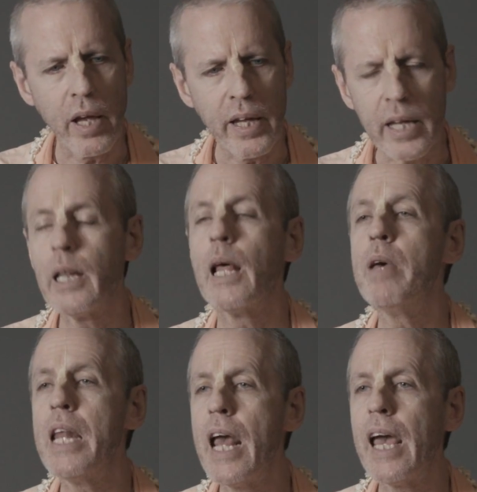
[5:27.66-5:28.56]

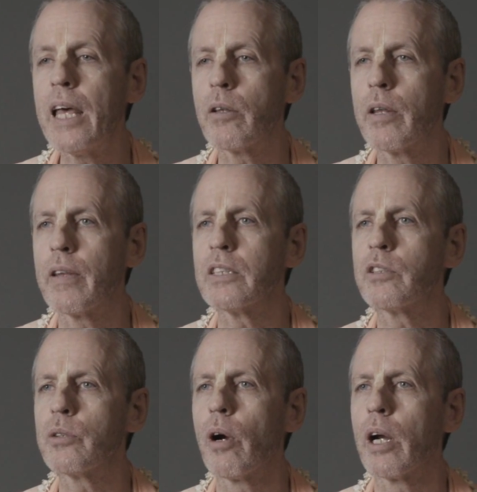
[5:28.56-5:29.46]
eliminate this
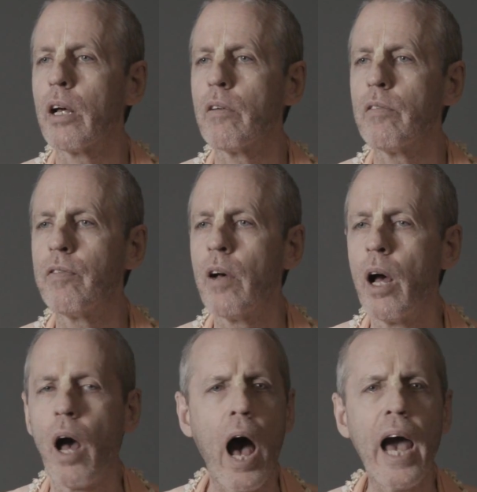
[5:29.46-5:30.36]
sort of
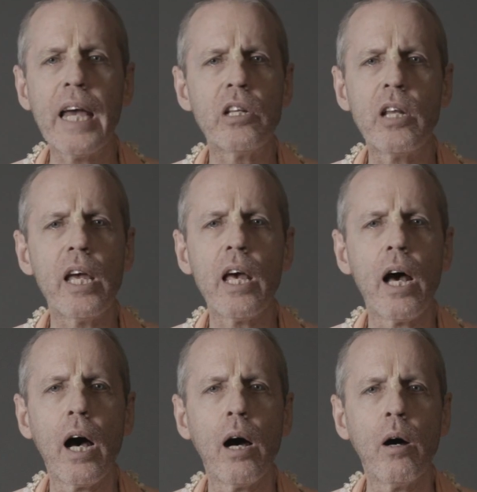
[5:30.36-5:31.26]

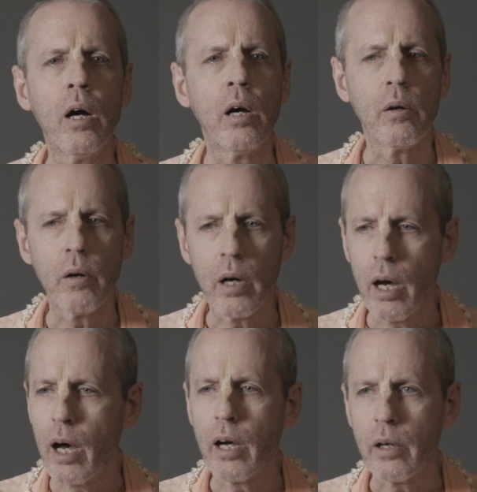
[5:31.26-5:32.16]
idea,
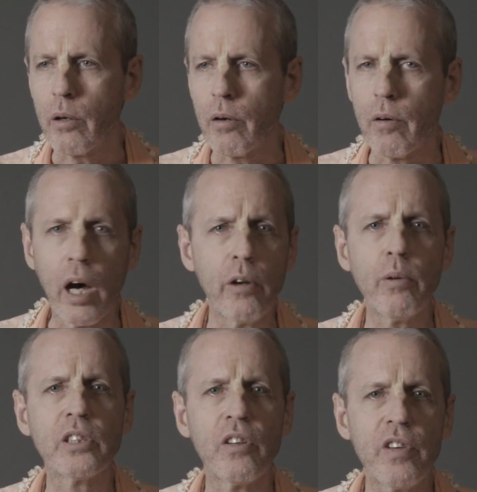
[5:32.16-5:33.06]

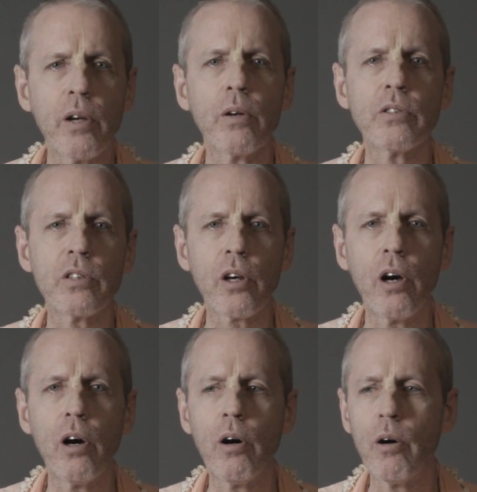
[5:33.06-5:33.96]
hundreds of years
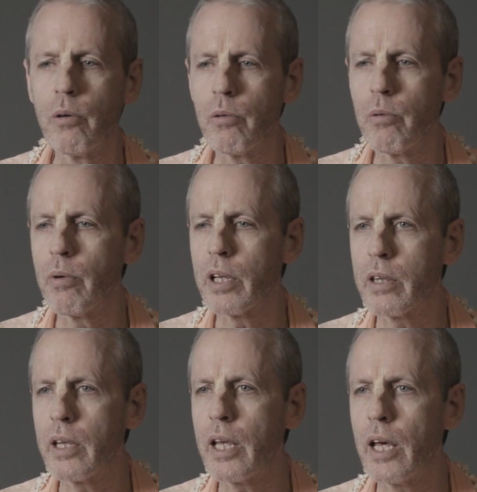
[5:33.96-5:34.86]
ago
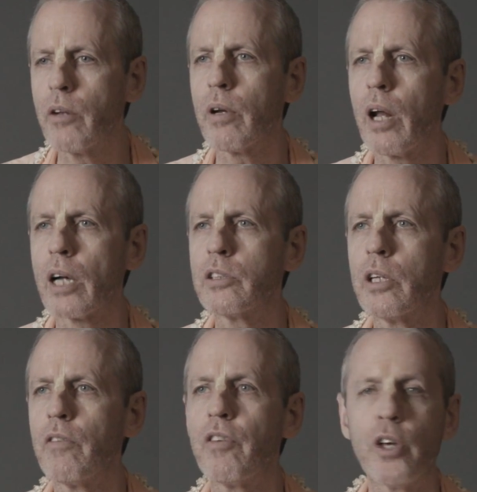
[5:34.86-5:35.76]
with the introduction
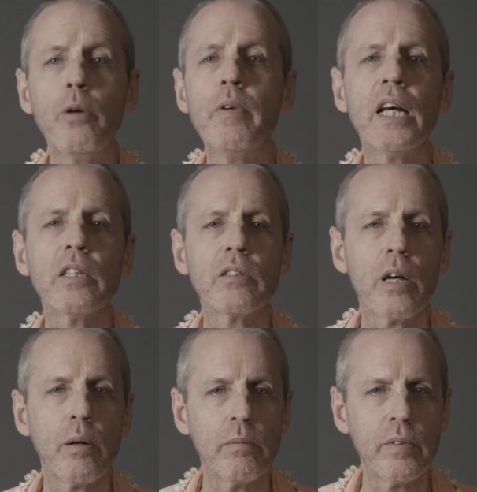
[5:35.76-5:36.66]
of
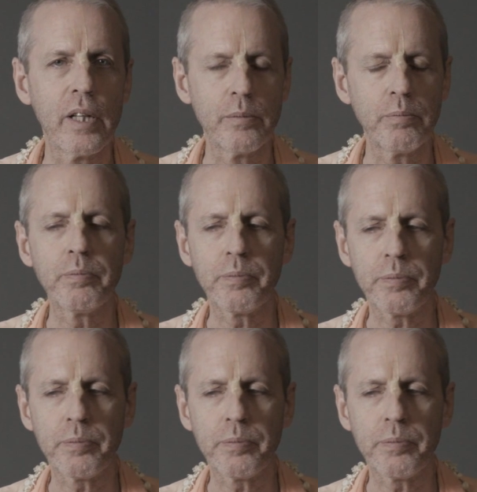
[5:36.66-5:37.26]
humanism. And